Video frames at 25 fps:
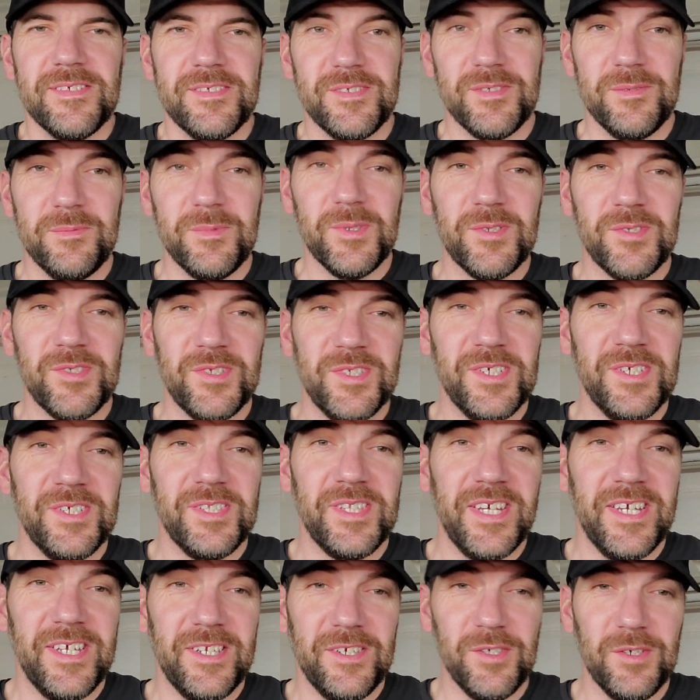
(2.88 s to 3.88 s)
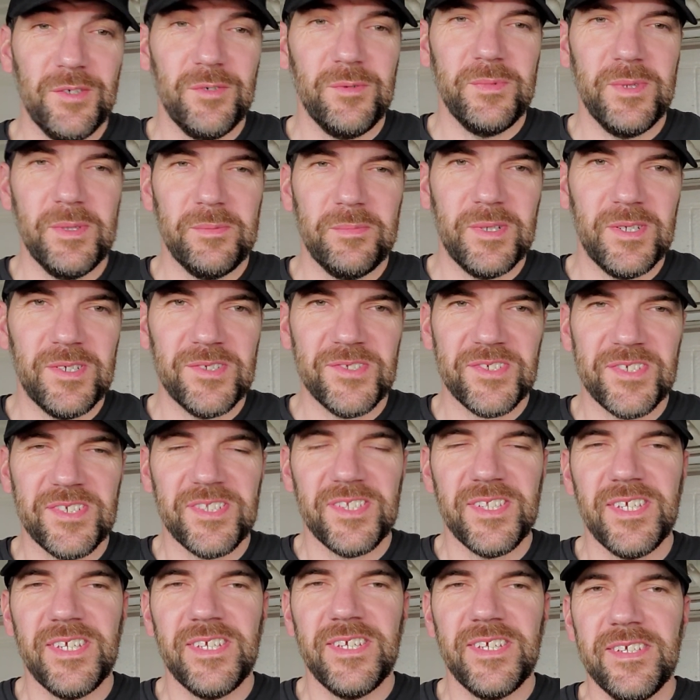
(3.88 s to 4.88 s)
So most of you that know me
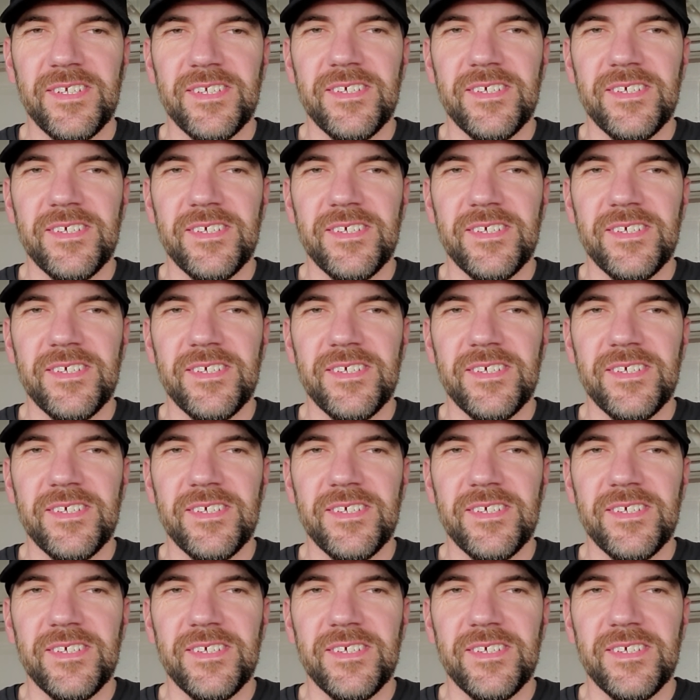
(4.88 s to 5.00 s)
personally